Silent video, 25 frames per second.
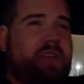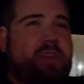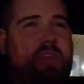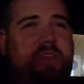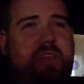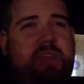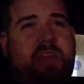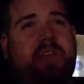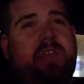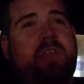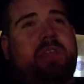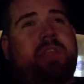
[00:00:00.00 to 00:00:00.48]

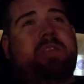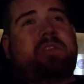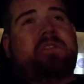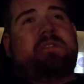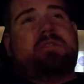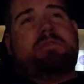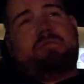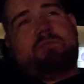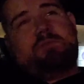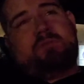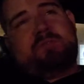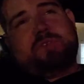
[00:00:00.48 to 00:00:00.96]

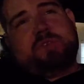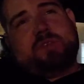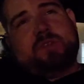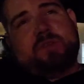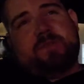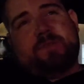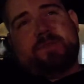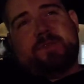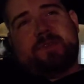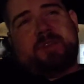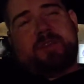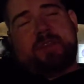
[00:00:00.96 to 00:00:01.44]
and
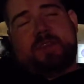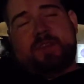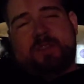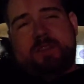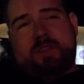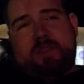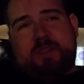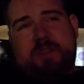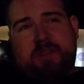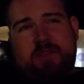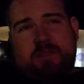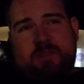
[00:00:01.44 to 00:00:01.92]
stuff,
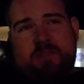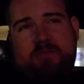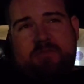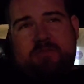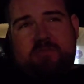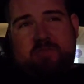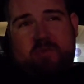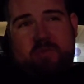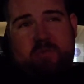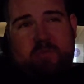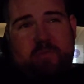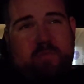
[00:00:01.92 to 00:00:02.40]

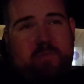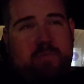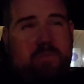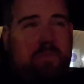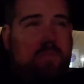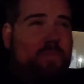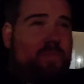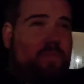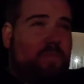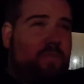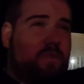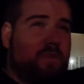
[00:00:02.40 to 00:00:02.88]
and
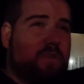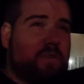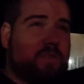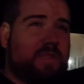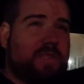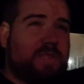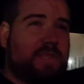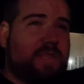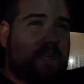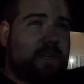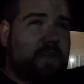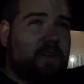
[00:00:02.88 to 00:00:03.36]
you're
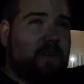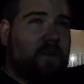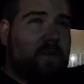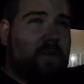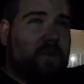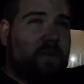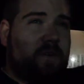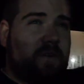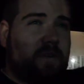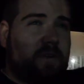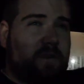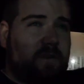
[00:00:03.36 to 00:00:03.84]
sick,
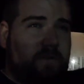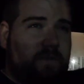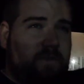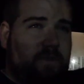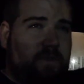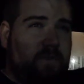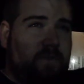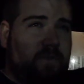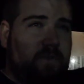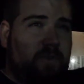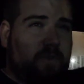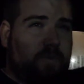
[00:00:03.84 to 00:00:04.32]
or
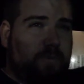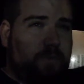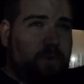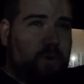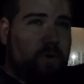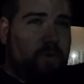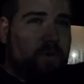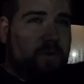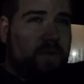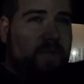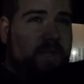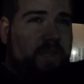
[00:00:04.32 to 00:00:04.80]
you're
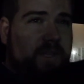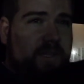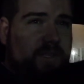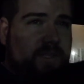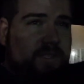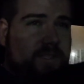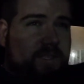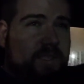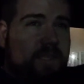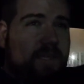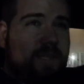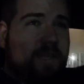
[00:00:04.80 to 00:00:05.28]
prone to
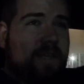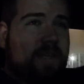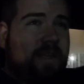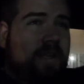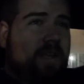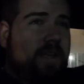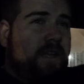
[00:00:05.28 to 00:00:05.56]
getting sick,